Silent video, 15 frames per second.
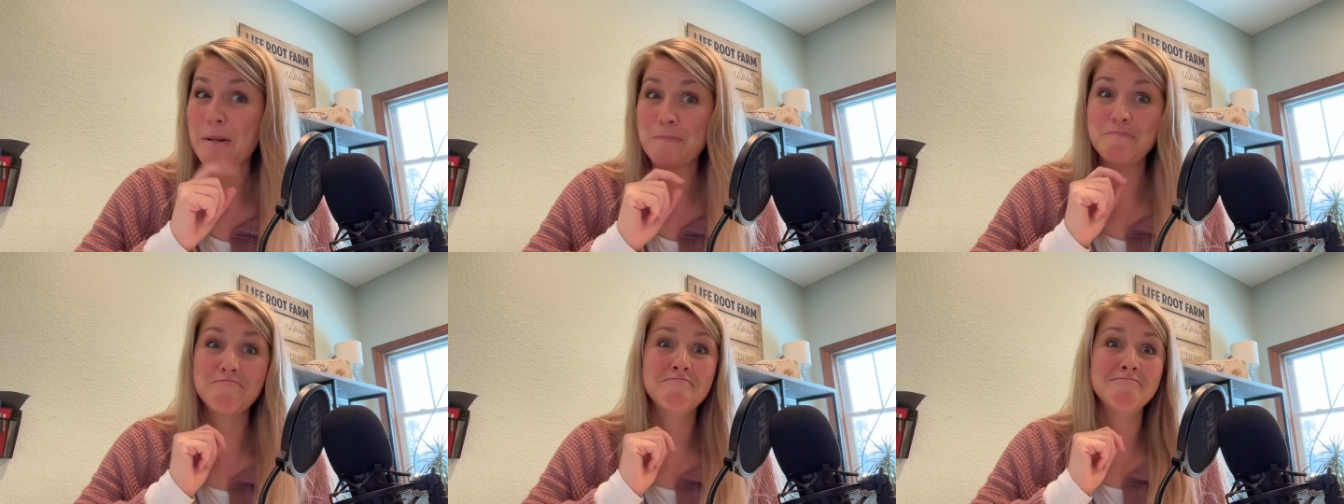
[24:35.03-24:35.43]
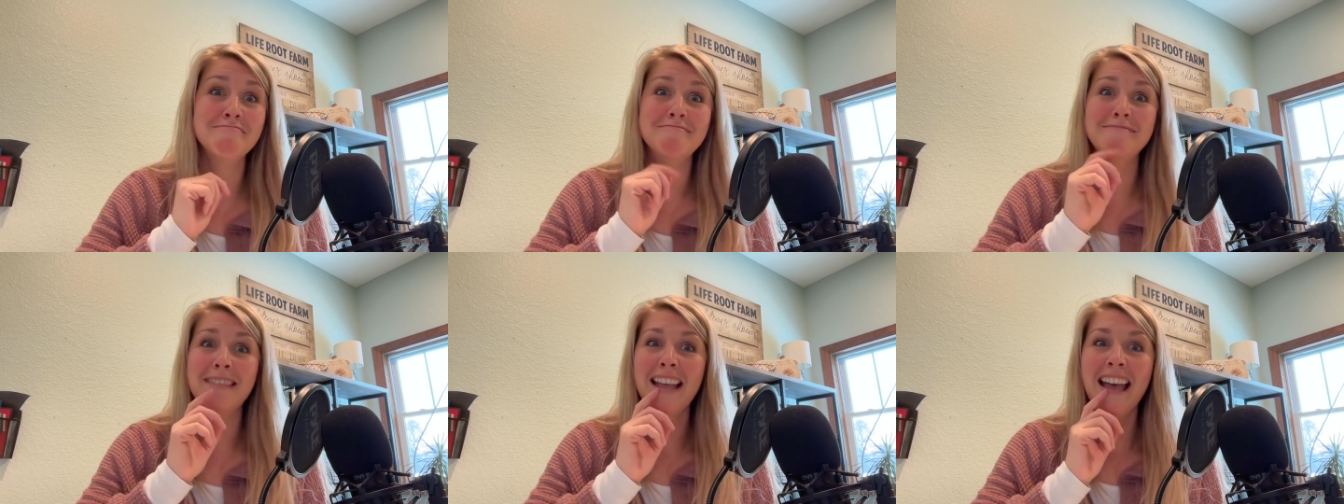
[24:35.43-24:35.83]
no,
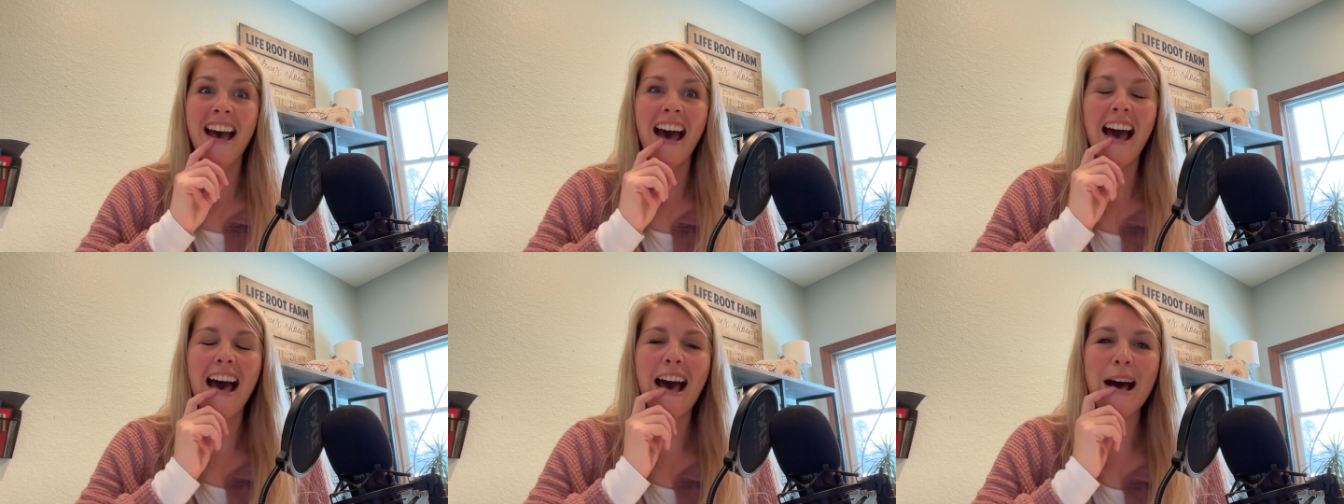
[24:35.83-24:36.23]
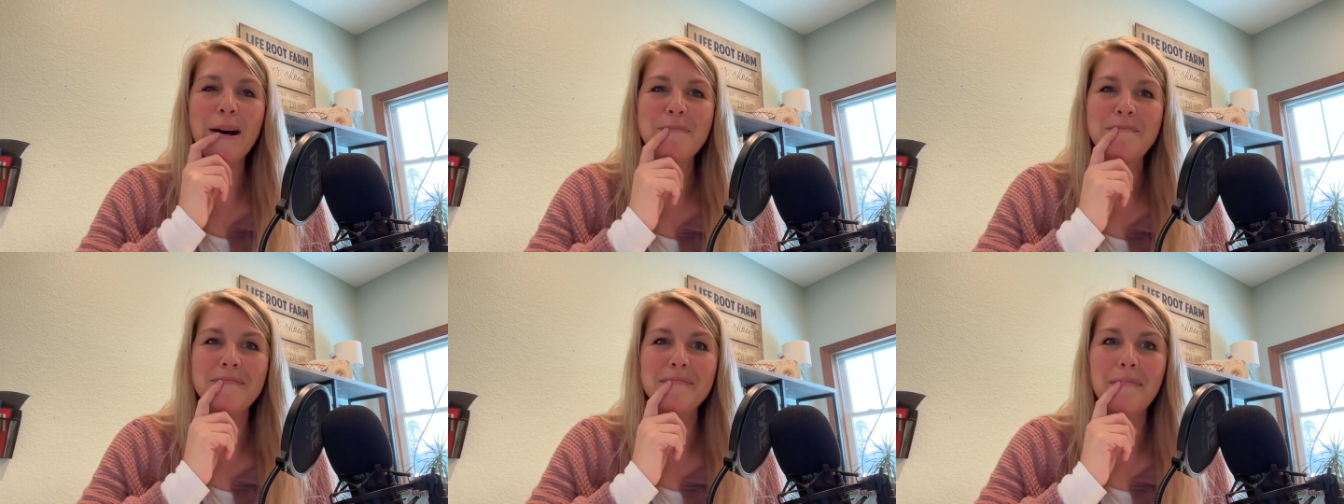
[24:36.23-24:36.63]

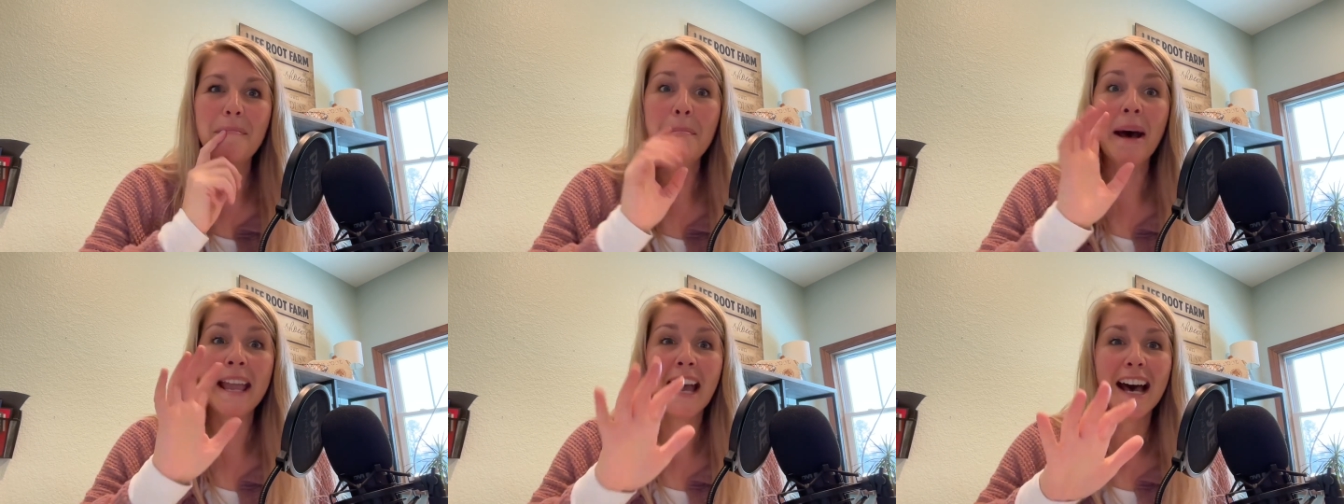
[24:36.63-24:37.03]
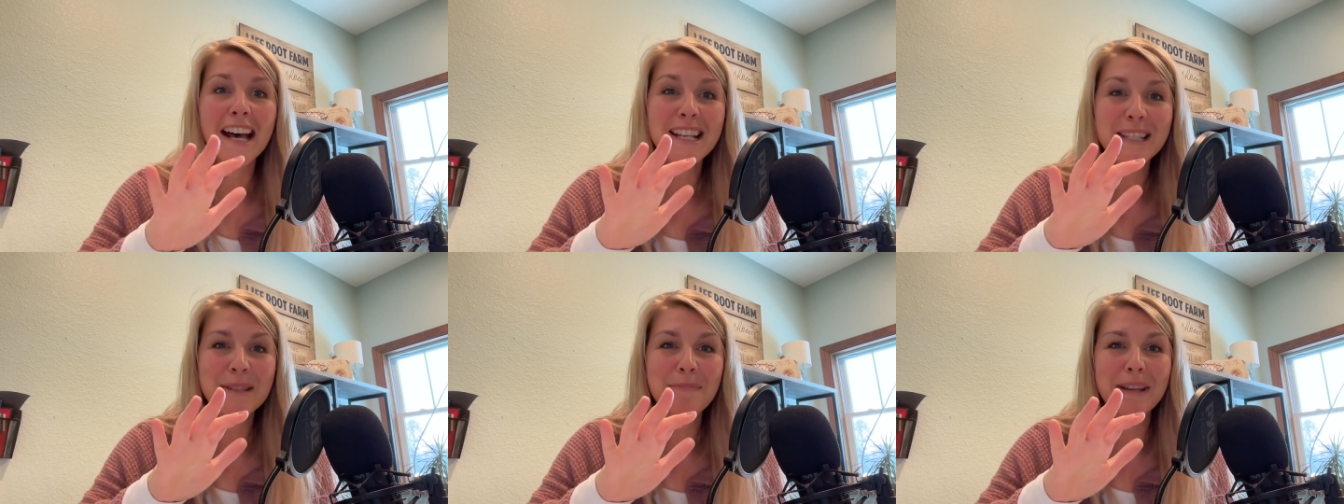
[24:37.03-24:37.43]
my
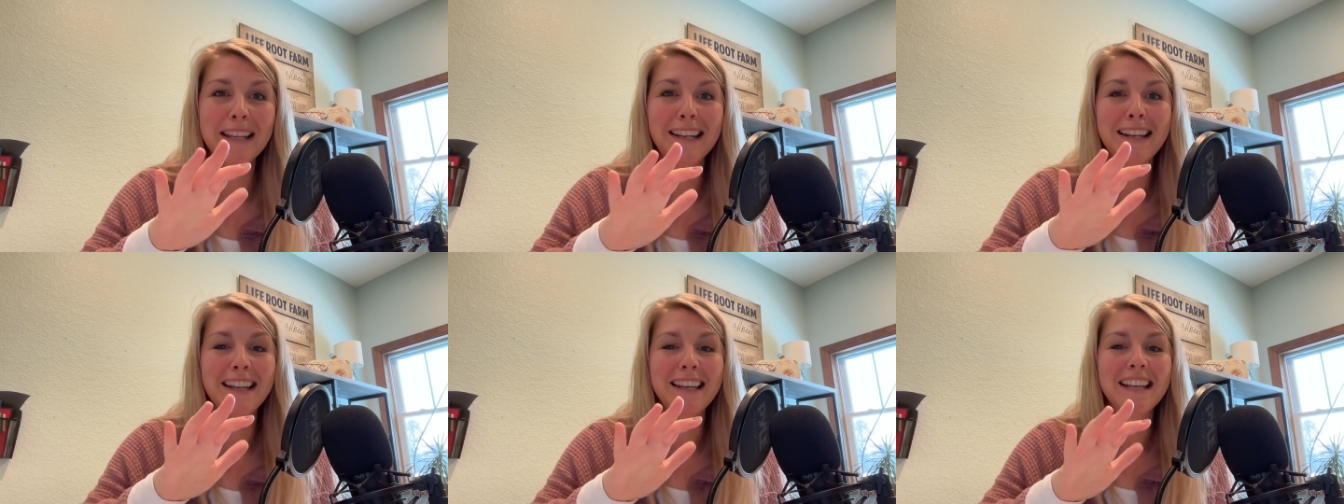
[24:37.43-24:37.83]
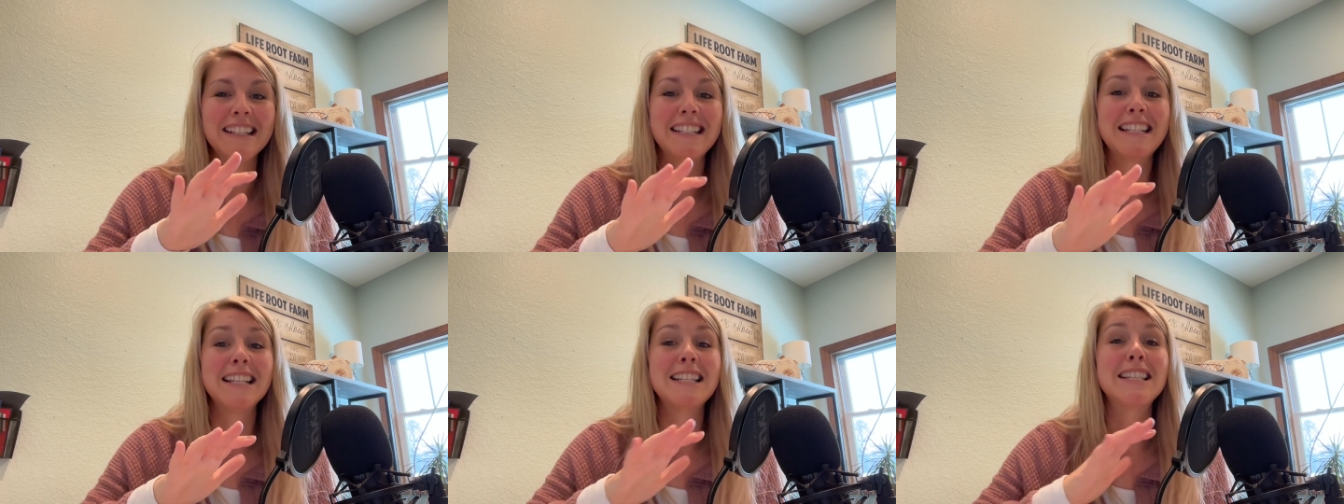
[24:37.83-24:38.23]
husband
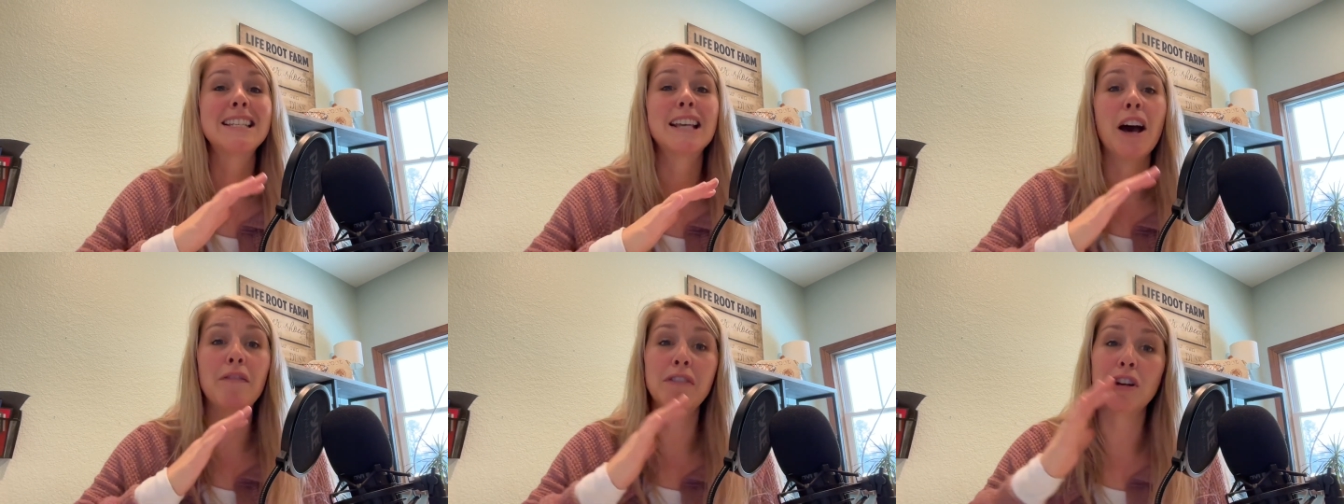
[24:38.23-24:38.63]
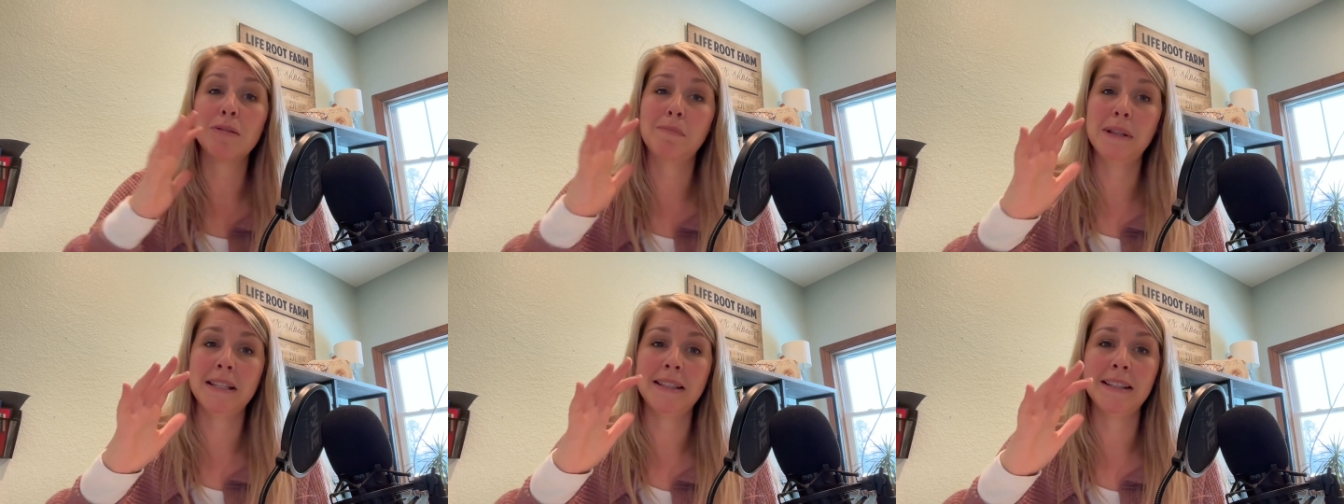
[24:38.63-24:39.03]

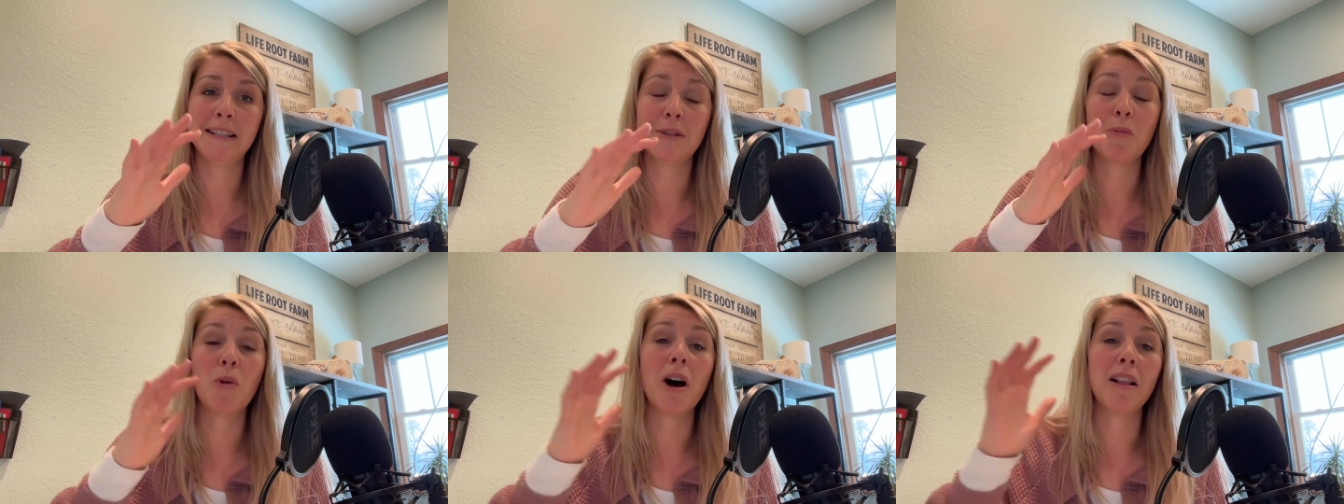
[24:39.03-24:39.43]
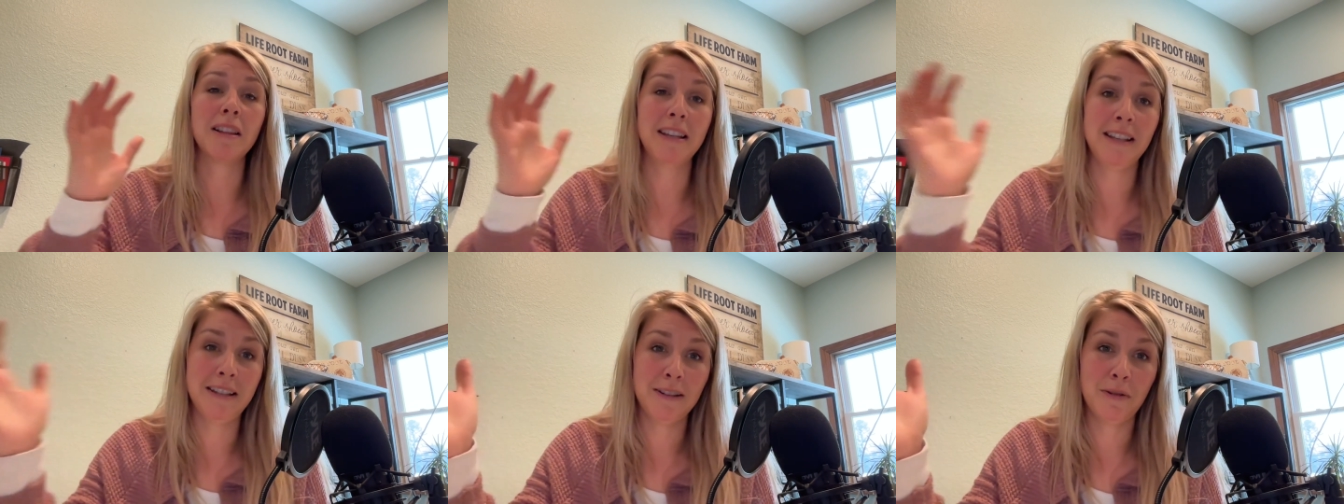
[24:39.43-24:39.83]
discovered business while
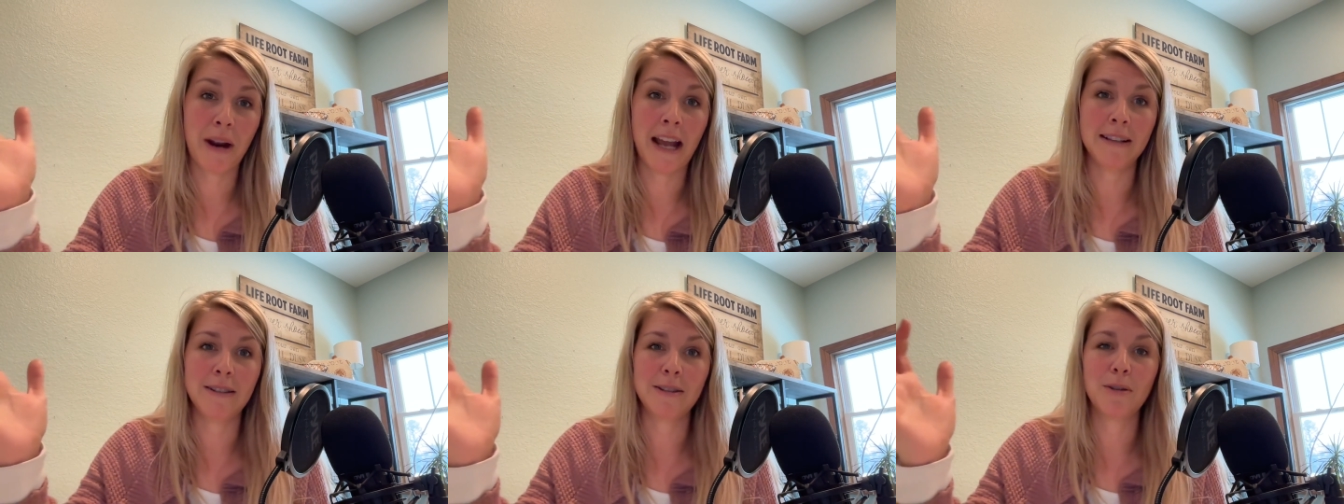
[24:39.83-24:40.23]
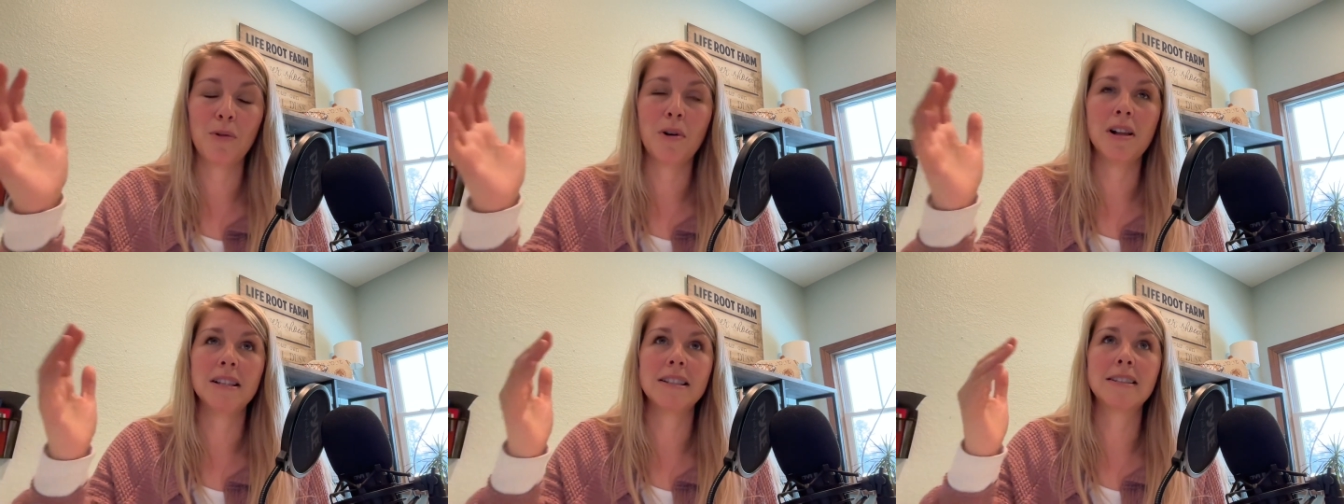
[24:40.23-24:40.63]
in grad
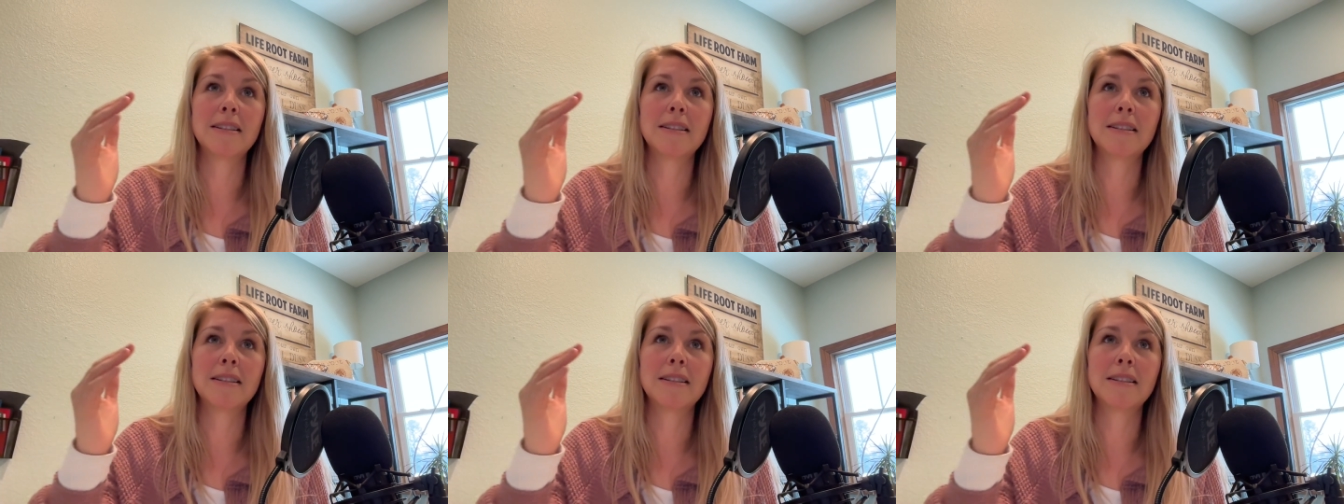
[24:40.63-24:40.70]
school.